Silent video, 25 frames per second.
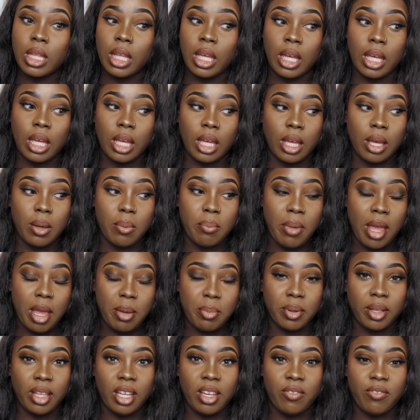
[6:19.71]
the
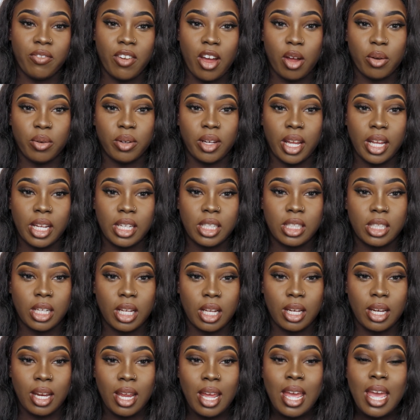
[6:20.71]
Maybelline
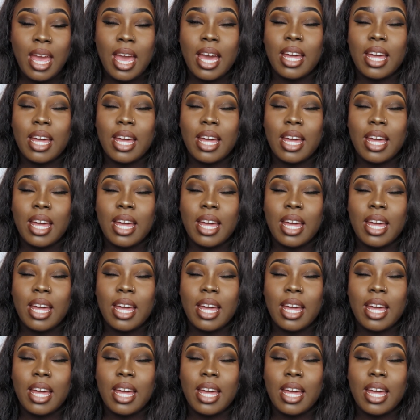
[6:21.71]
foundation